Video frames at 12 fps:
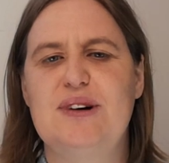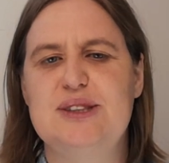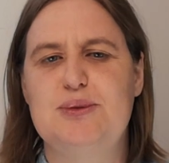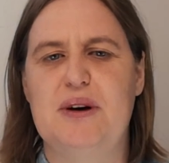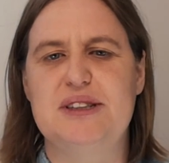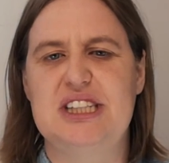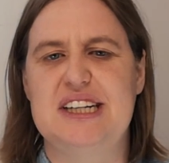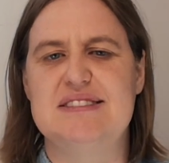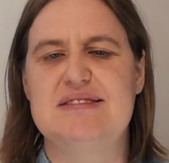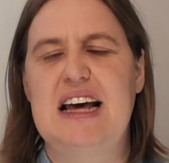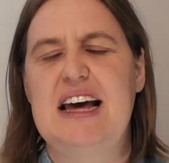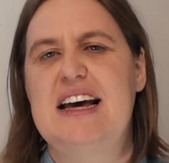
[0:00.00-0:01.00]
one's
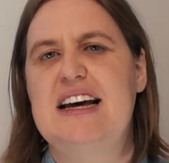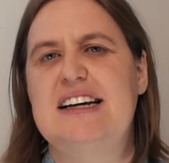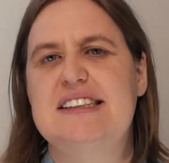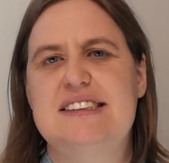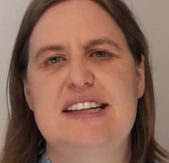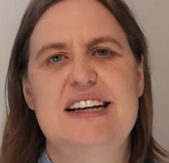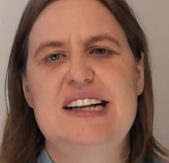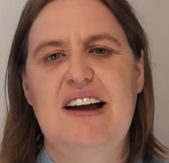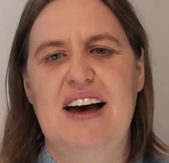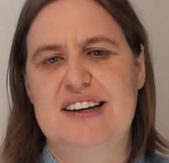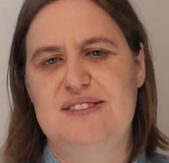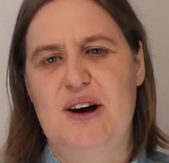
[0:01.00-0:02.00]
watching, sing
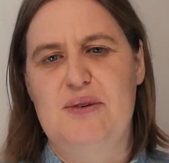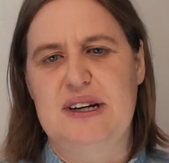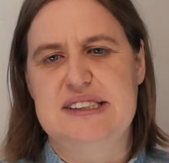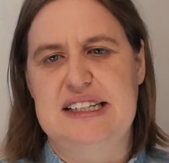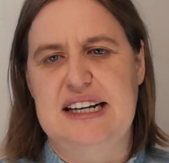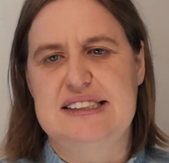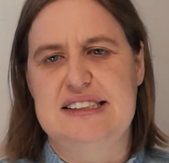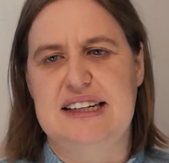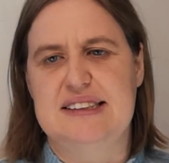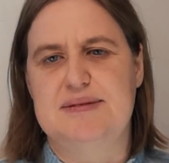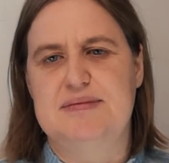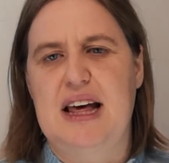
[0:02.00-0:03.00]
like no one's
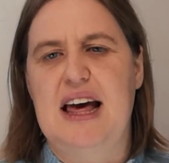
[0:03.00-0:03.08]
listening,